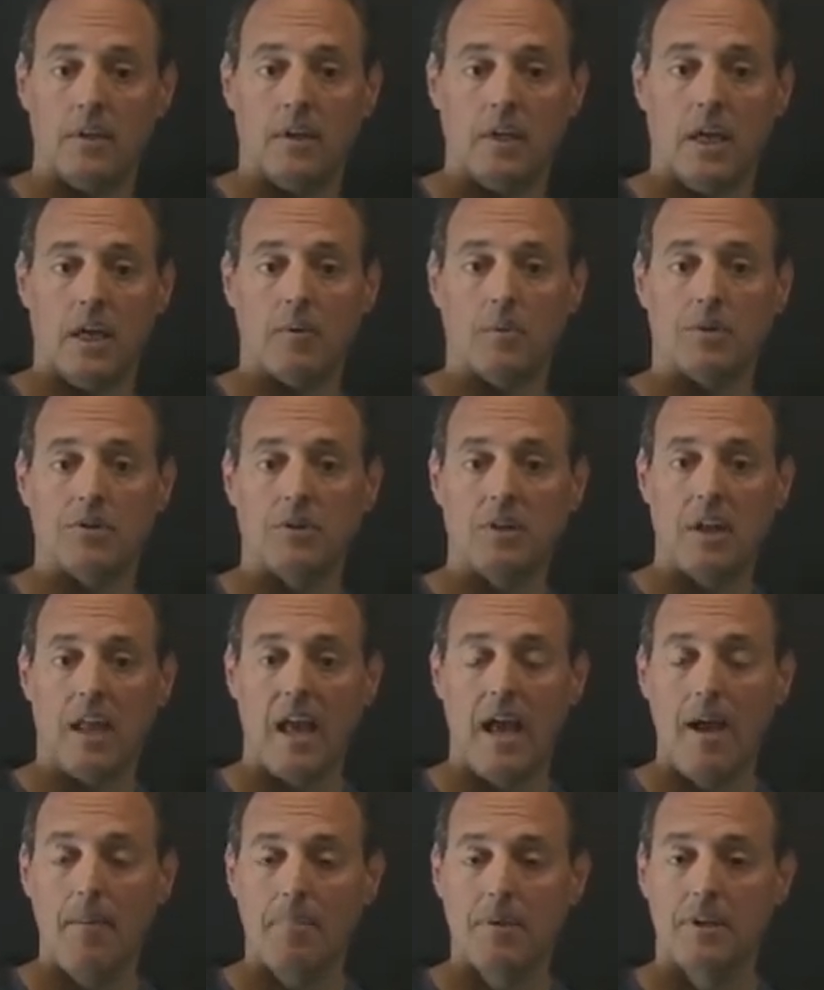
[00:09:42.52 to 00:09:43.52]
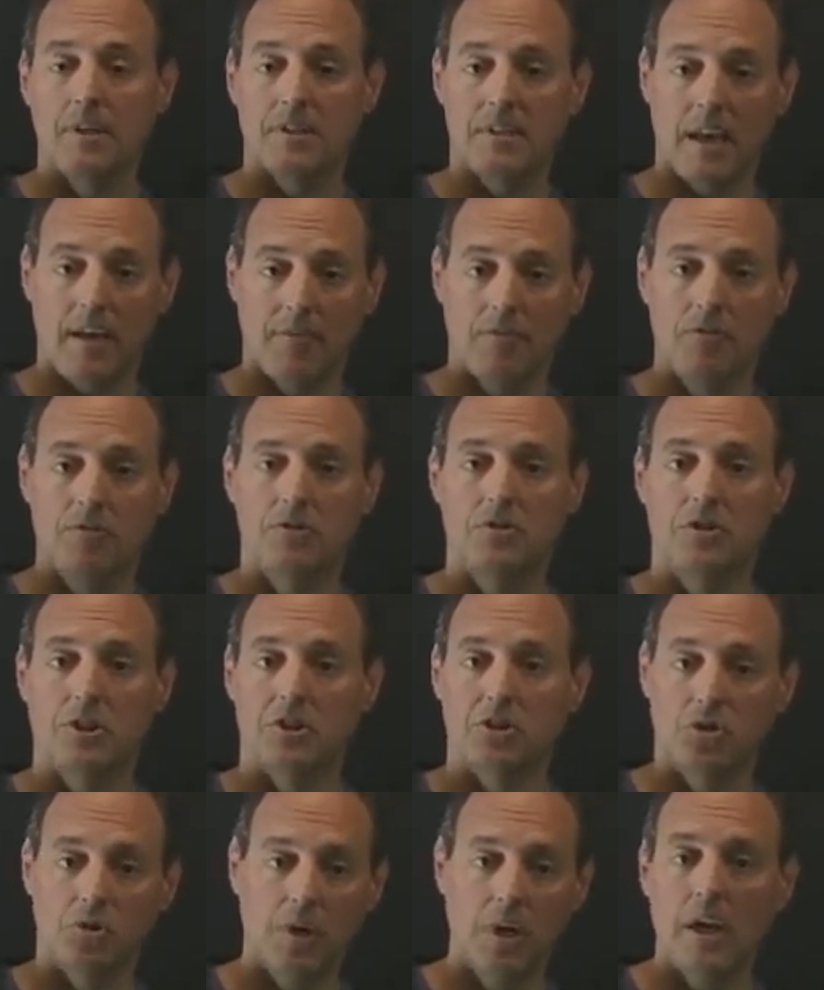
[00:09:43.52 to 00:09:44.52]
And what's going to happen is after it's done
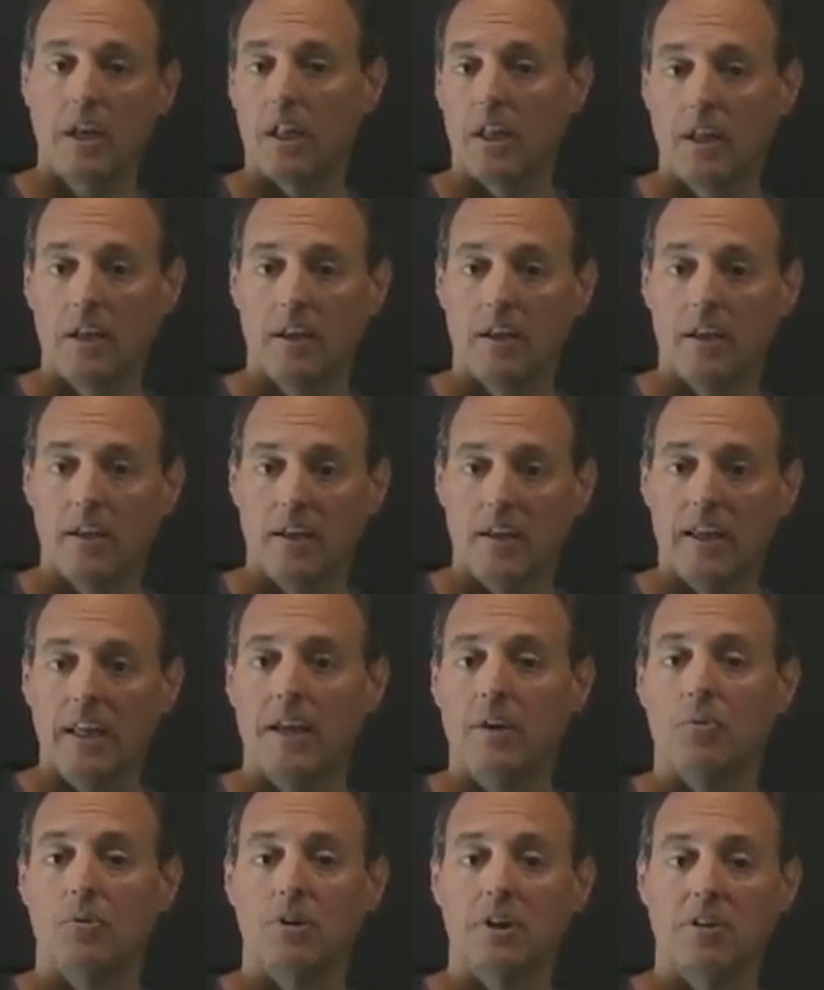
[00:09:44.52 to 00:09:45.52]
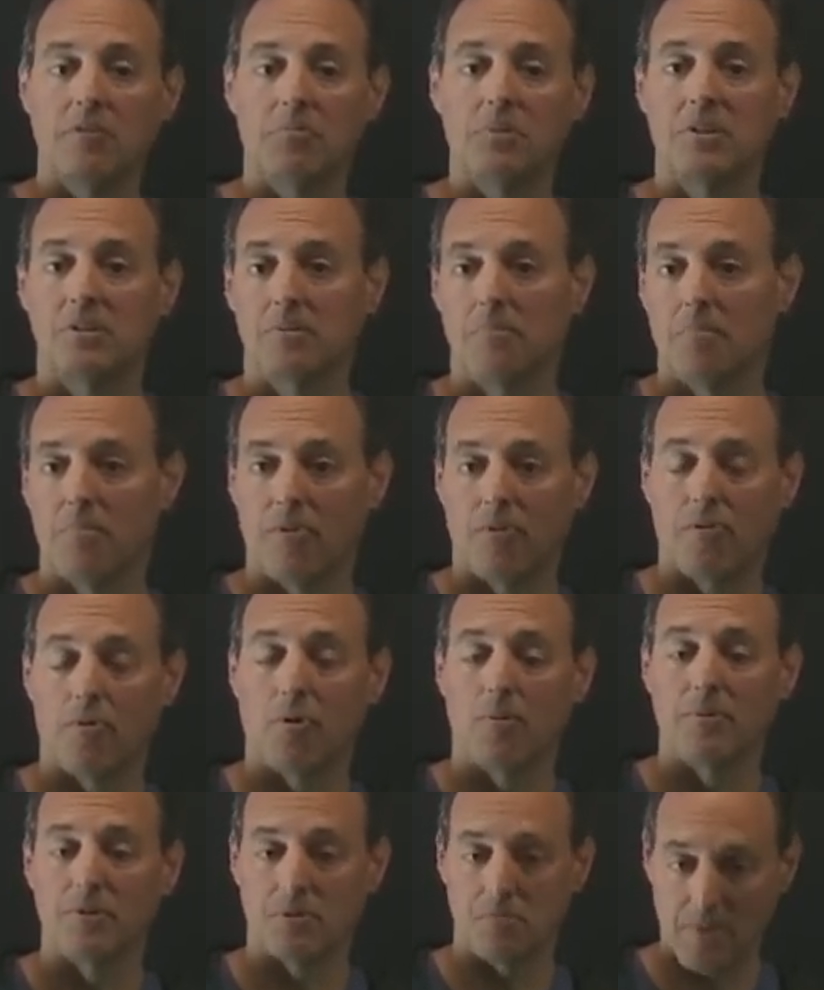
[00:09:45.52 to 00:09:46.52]
training, it will give me some
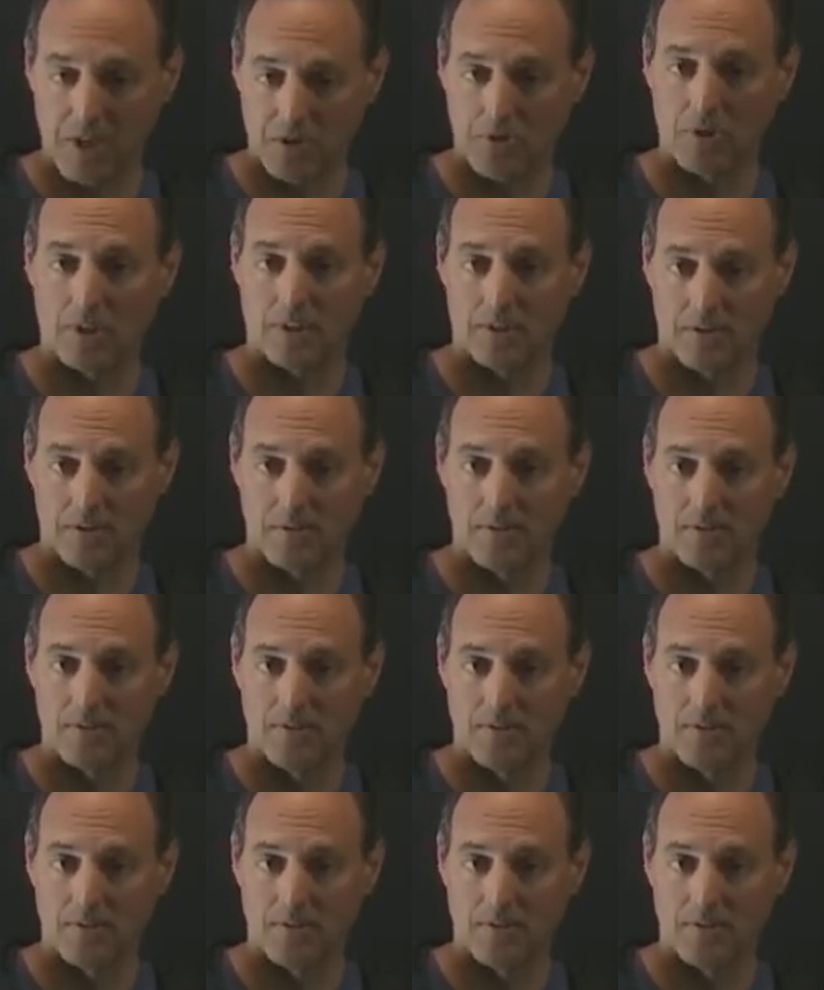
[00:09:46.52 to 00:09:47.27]
performance metrics.